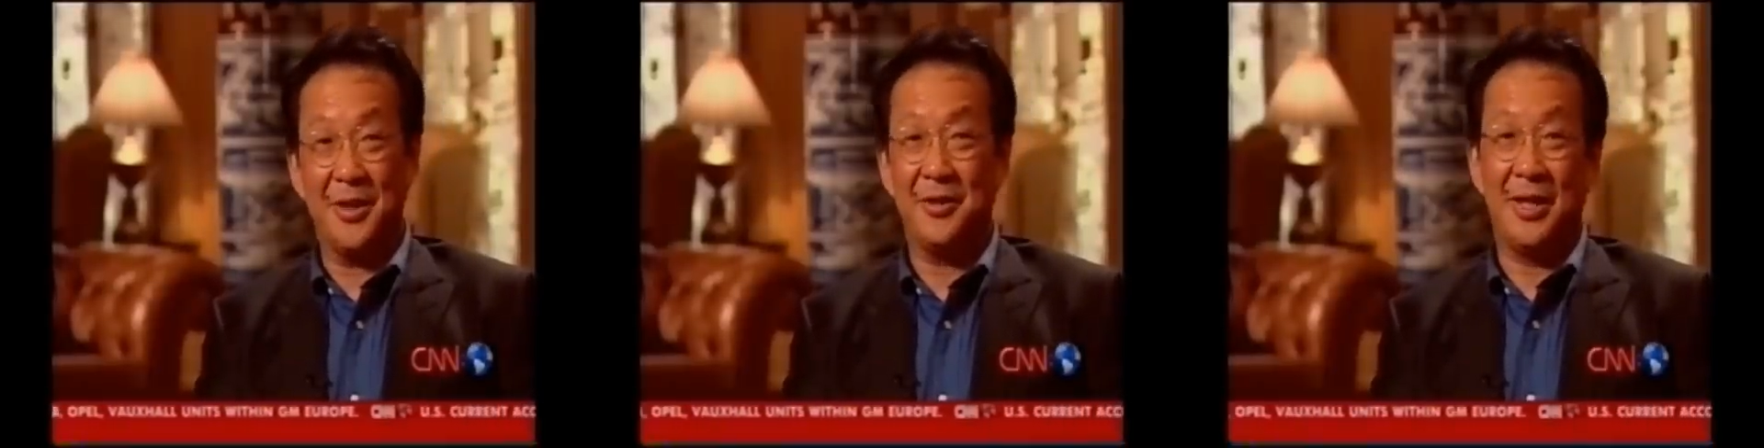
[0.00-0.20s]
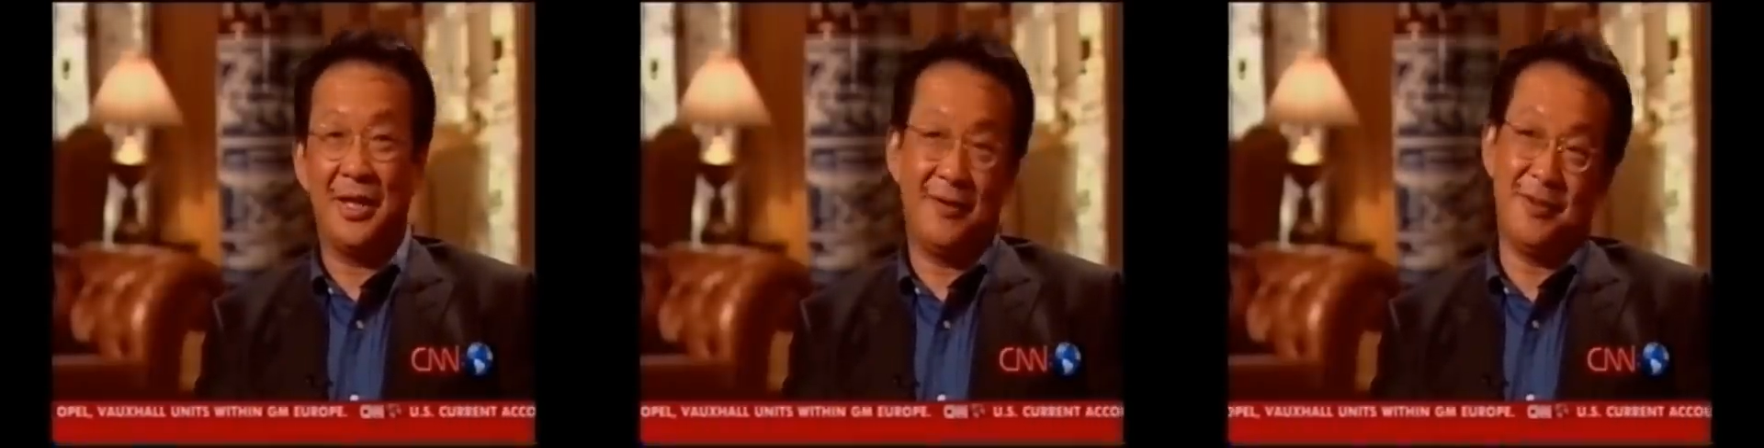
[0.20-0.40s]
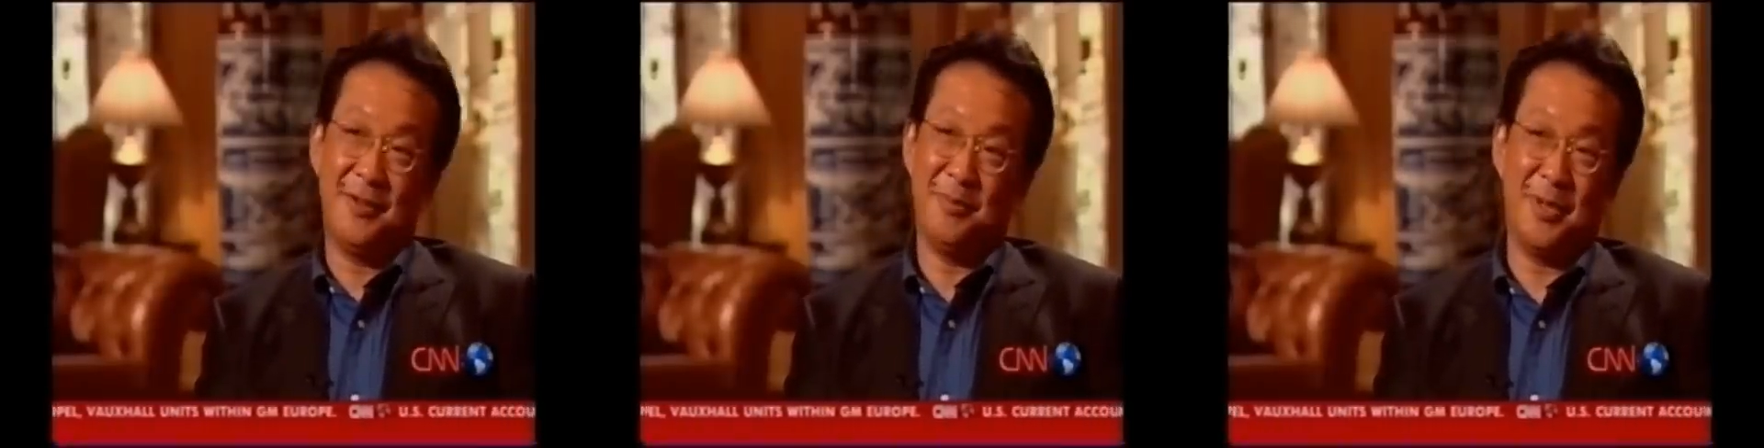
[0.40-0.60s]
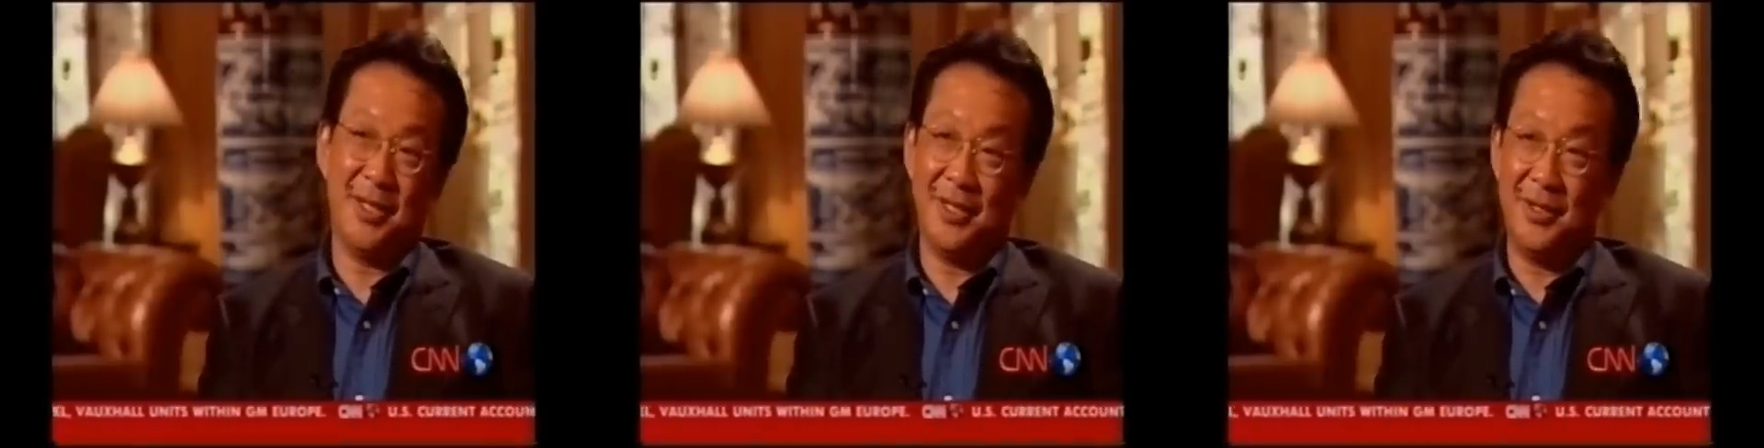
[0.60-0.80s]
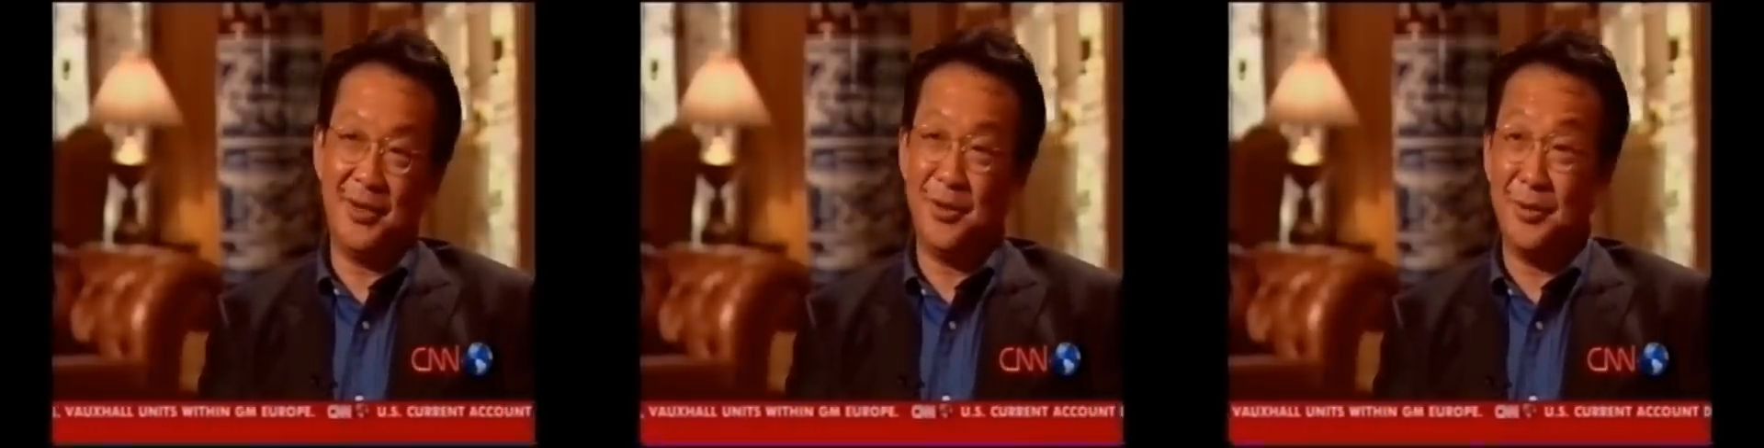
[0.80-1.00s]
to heaven, but
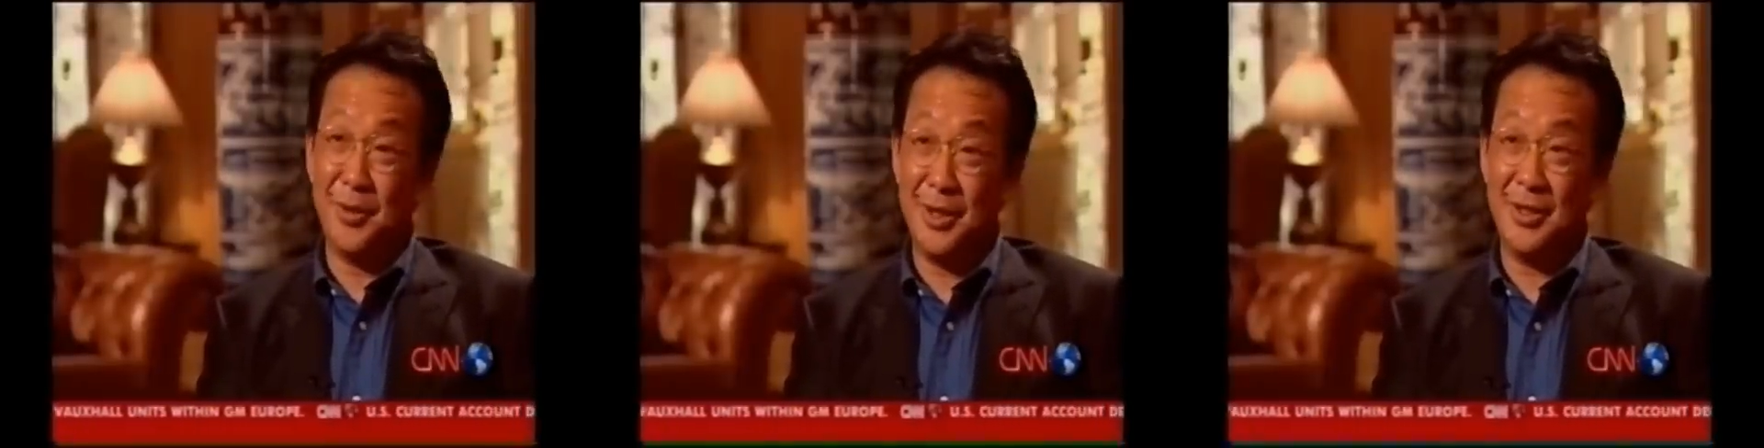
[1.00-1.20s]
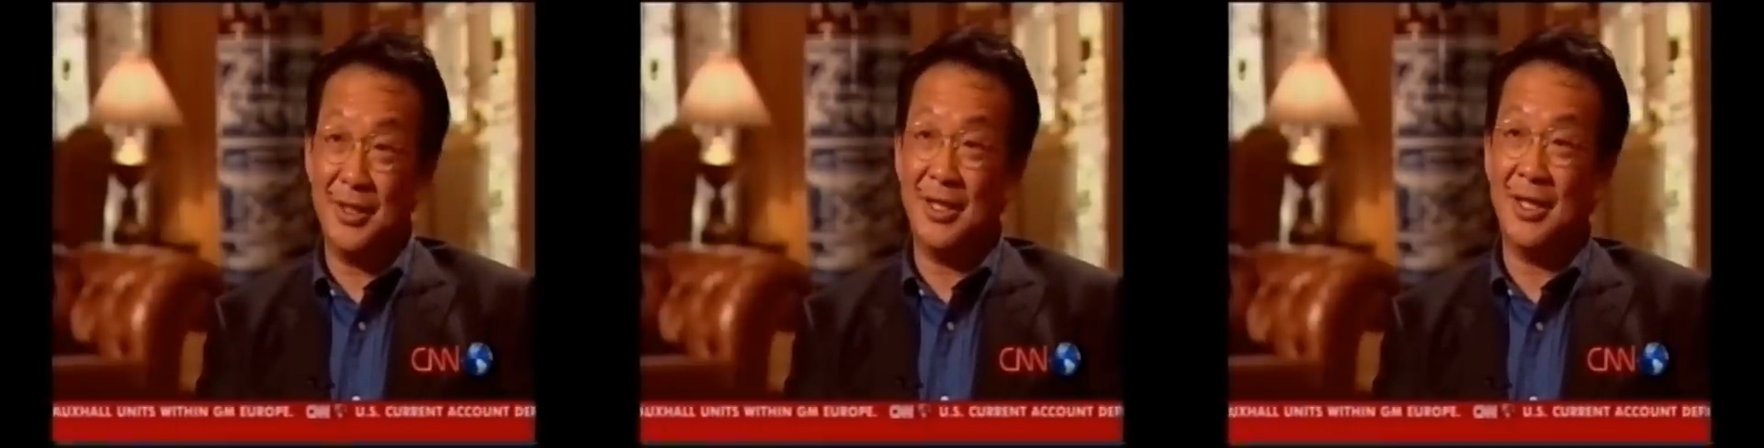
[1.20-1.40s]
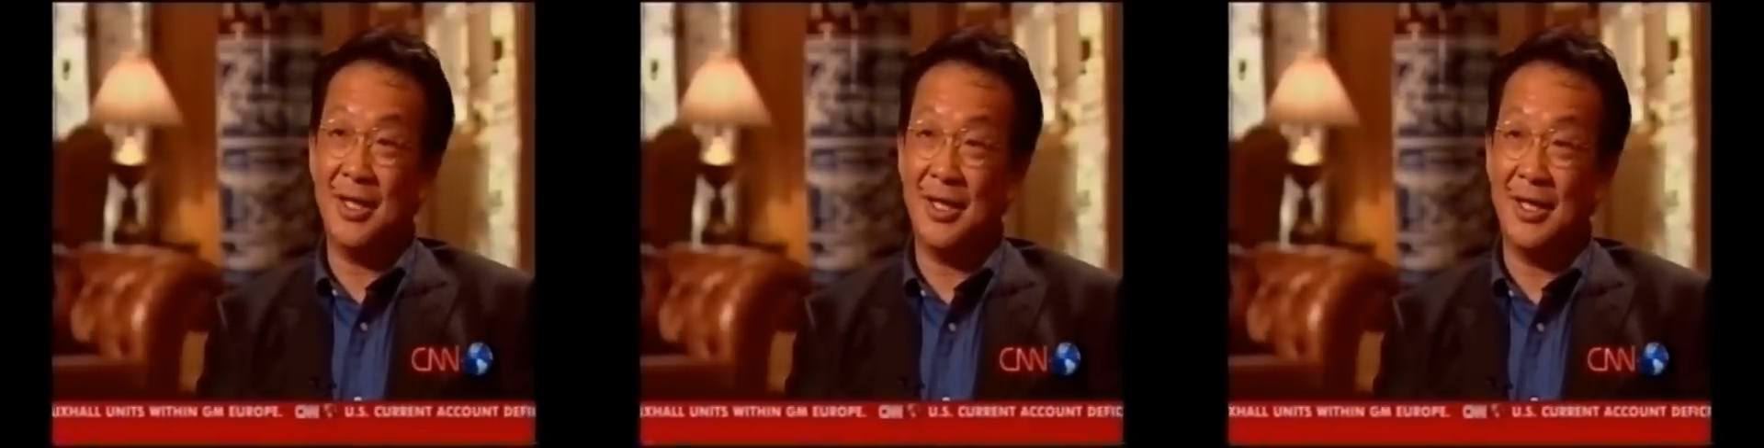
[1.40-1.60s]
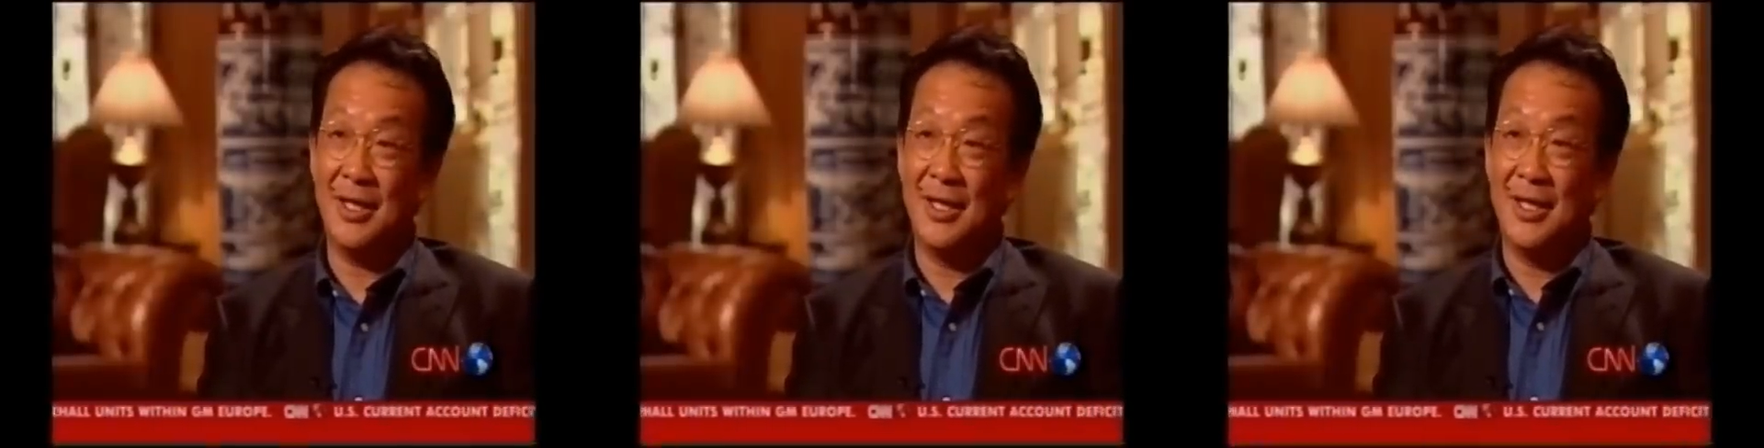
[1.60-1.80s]
they don't want to die.